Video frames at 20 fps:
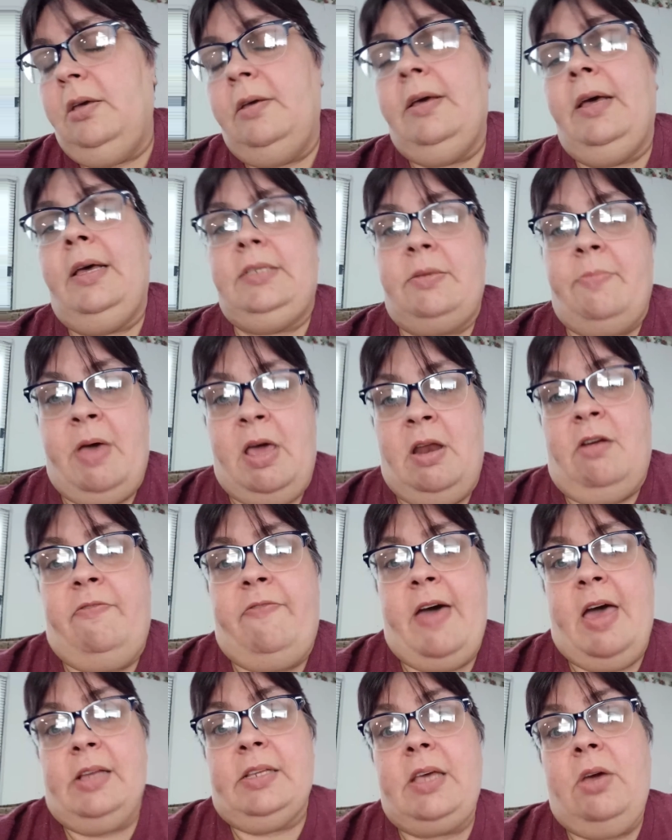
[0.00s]
As a matter of
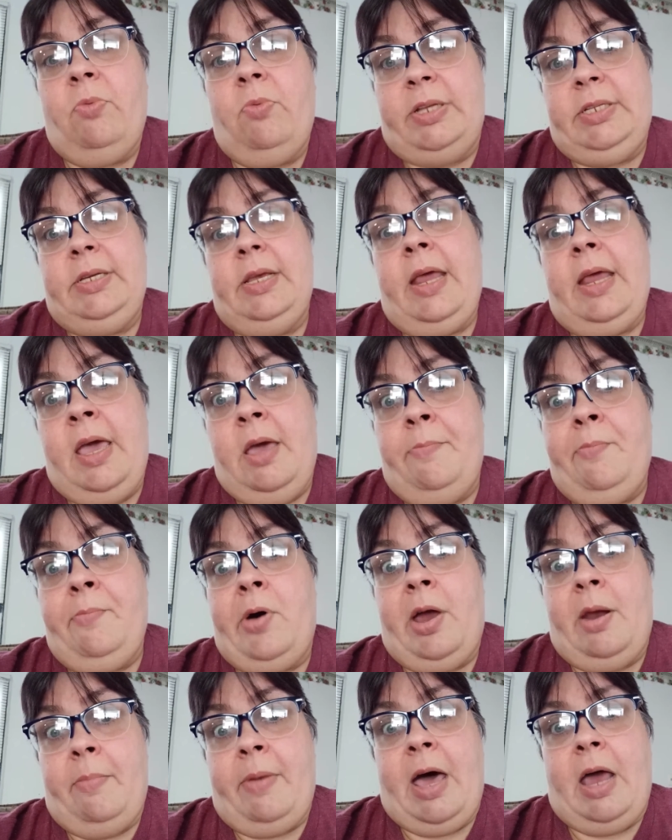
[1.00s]
fact, I went today and
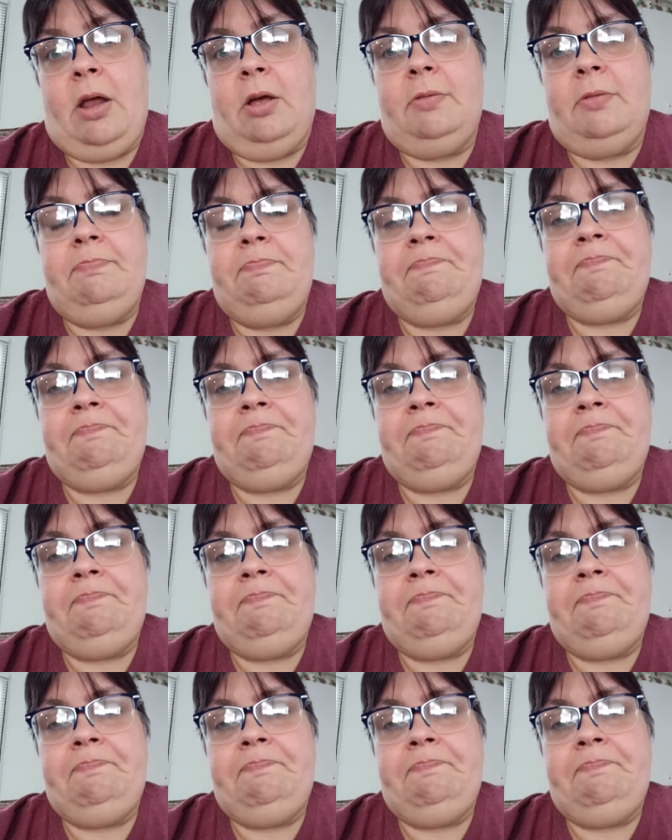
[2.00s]
bought a bottle.